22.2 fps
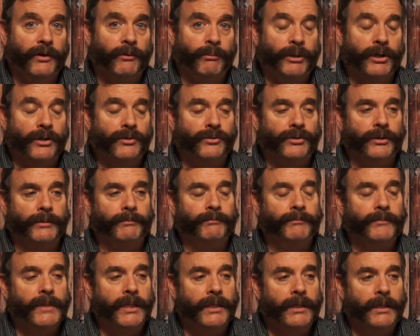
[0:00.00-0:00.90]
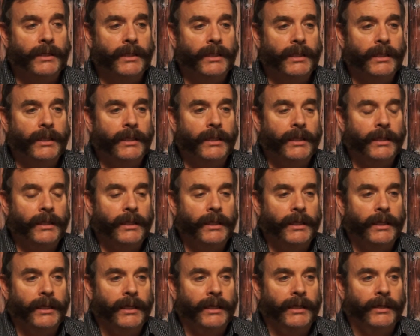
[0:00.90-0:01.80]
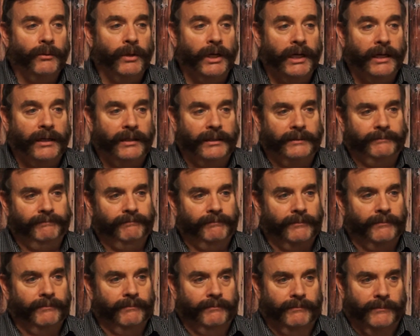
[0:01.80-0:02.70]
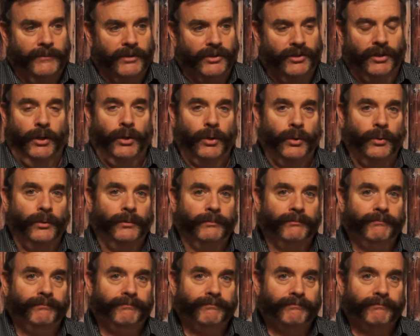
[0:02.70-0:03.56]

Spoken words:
producing. Well, so